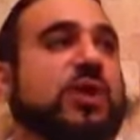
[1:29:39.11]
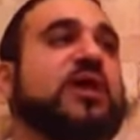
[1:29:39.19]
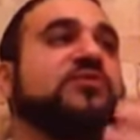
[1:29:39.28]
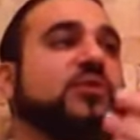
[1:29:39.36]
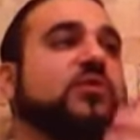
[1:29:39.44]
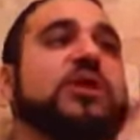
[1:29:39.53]

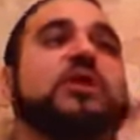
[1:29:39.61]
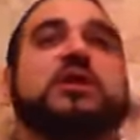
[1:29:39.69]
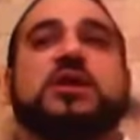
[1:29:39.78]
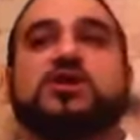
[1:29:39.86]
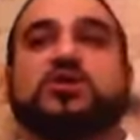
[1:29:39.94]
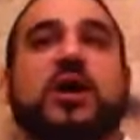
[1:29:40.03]
every week
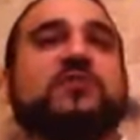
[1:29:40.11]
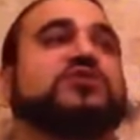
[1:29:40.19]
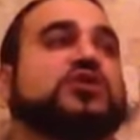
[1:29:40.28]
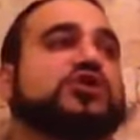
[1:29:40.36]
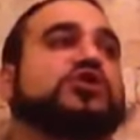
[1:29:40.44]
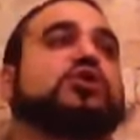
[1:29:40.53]
he drives
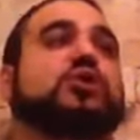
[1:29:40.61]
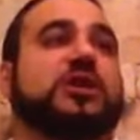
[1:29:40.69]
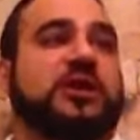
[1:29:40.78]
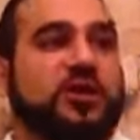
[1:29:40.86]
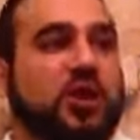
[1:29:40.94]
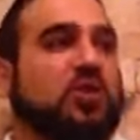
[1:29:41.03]
to shul,
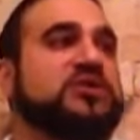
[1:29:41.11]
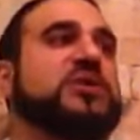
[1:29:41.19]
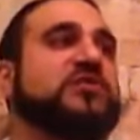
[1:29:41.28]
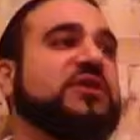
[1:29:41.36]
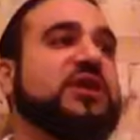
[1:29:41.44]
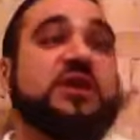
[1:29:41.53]
he knows
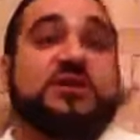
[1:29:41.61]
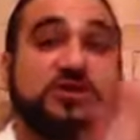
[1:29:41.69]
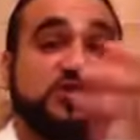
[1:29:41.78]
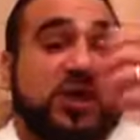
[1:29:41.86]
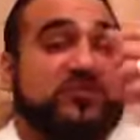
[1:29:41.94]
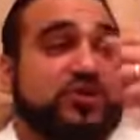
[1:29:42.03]
everything, he
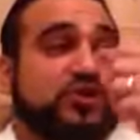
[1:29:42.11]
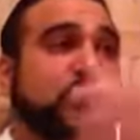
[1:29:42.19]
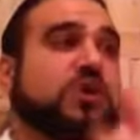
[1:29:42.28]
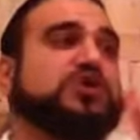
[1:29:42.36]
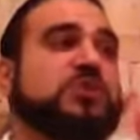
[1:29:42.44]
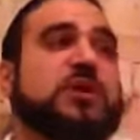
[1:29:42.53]
drives to shul
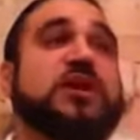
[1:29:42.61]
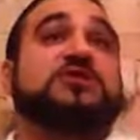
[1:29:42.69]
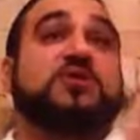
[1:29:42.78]
on Shabbat.